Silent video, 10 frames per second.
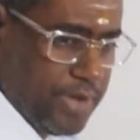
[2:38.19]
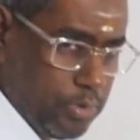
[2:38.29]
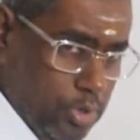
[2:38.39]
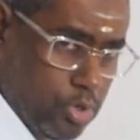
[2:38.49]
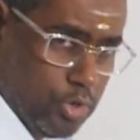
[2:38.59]
We
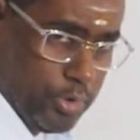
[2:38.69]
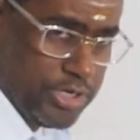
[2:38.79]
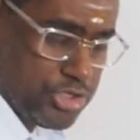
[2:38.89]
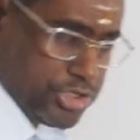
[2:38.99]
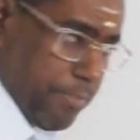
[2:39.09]
have to go
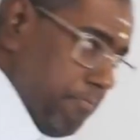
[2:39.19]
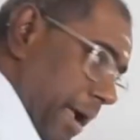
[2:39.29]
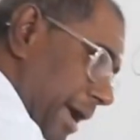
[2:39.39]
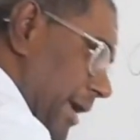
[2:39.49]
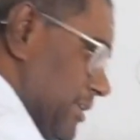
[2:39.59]
one step
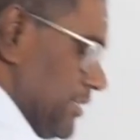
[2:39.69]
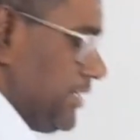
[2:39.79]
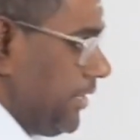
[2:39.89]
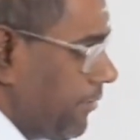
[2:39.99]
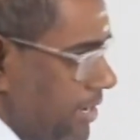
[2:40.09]
back and
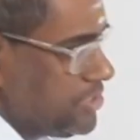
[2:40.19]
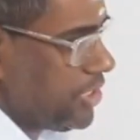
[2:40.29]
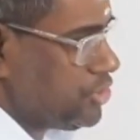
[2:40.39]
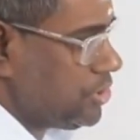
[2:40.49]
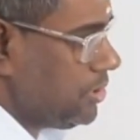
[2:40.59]
see the
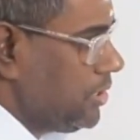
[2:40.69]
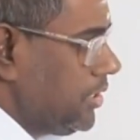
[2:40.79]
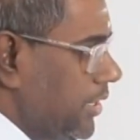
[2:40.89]
transaction.